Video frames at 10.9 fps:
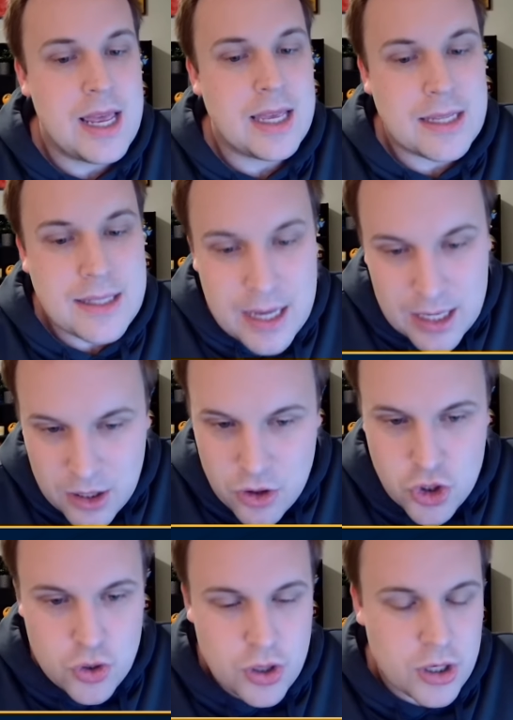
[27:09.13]
Containing those
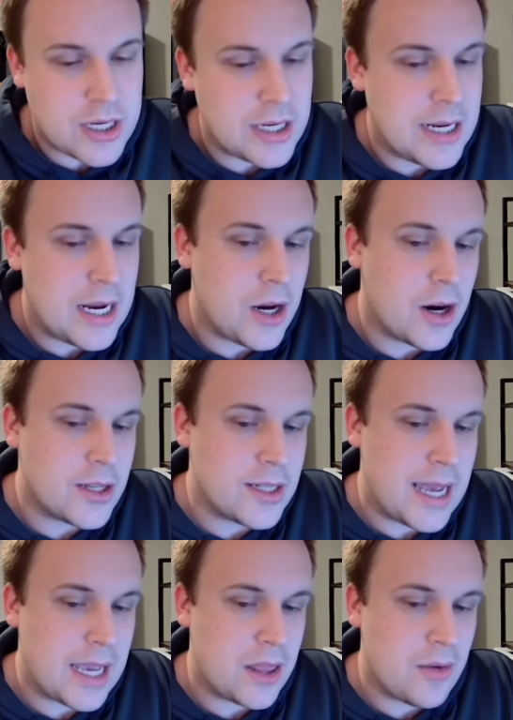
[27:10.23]
shooters, containing guards,
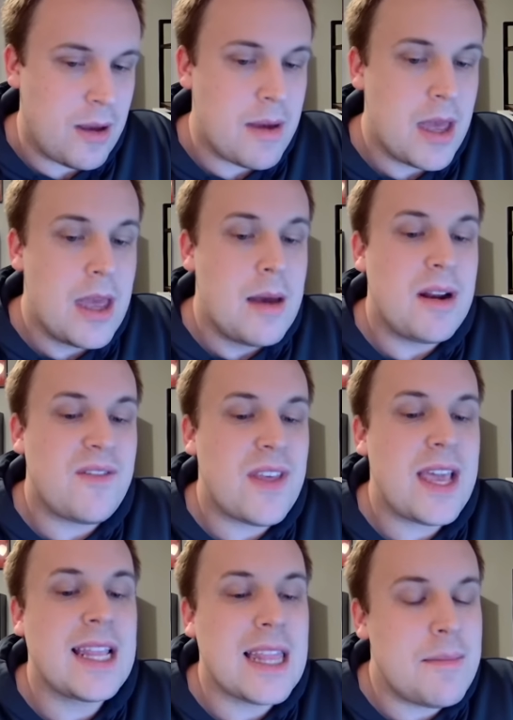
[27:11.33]
attacking the rim. But if they
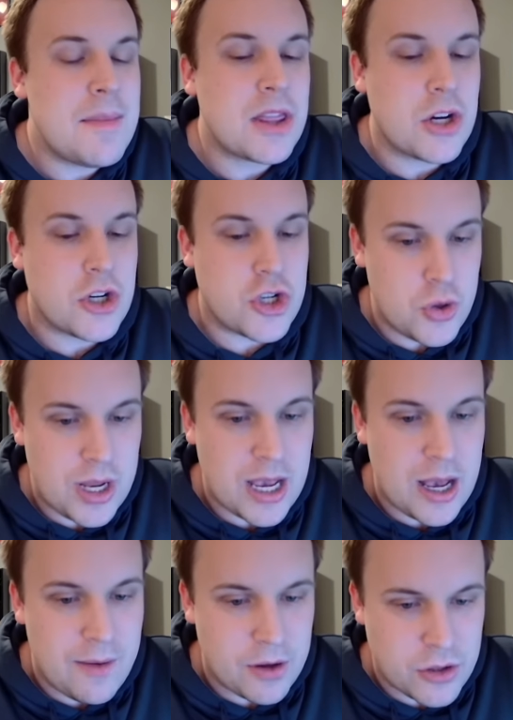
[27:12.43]
can limit their shooting
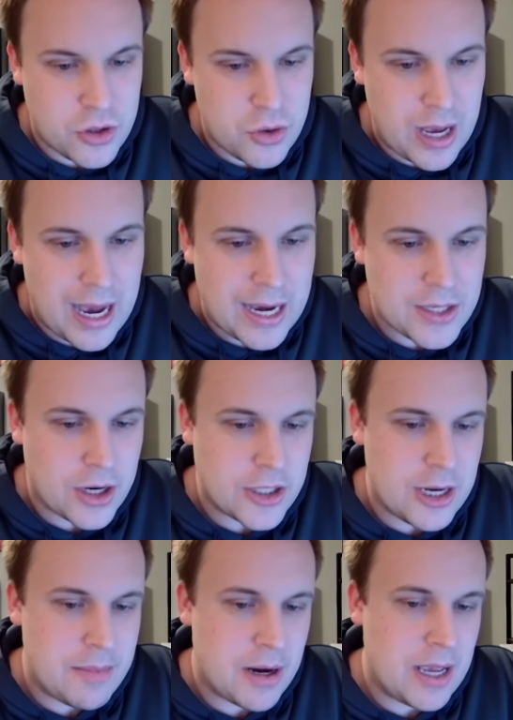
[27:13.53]
of those two guys,
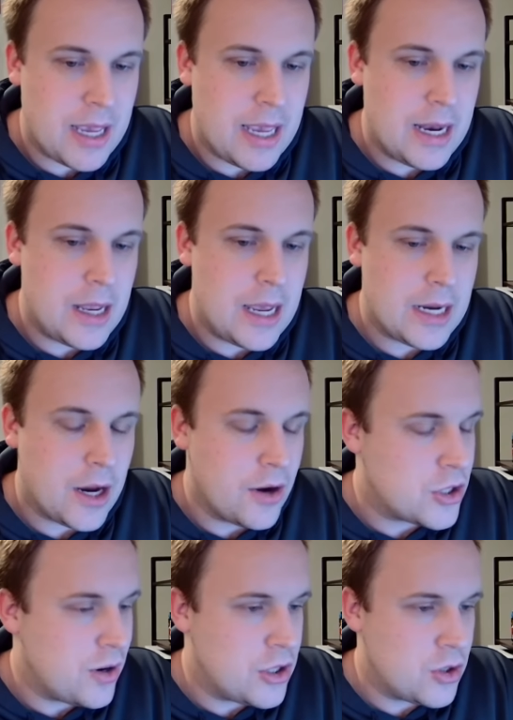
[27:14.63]
RJ Barrett and Gary
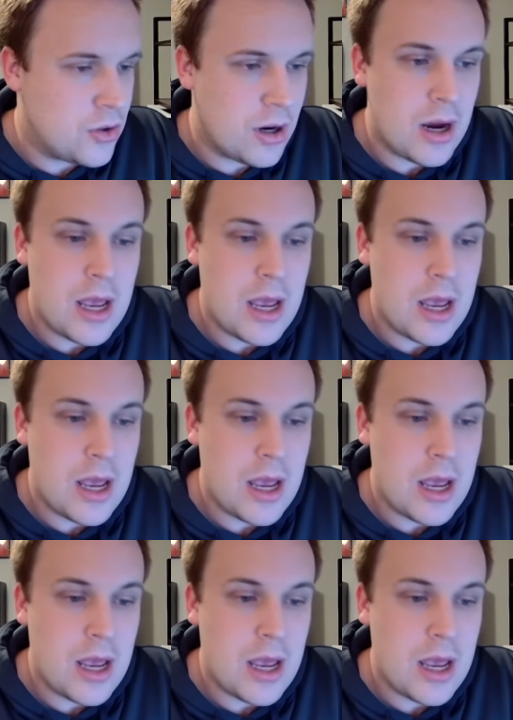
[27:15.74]
Trent Jr.,